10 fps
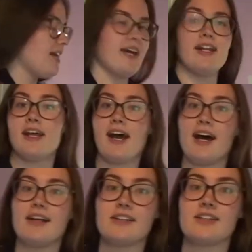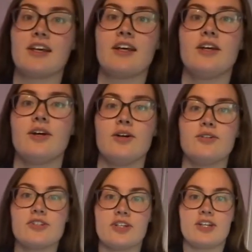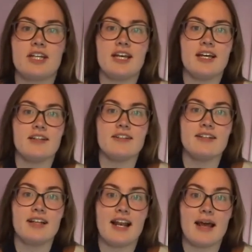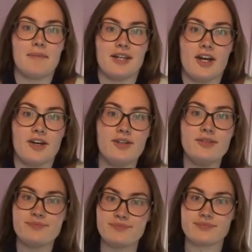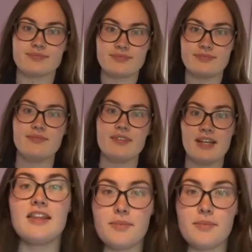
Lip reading: it in and untucking it. Let me know. The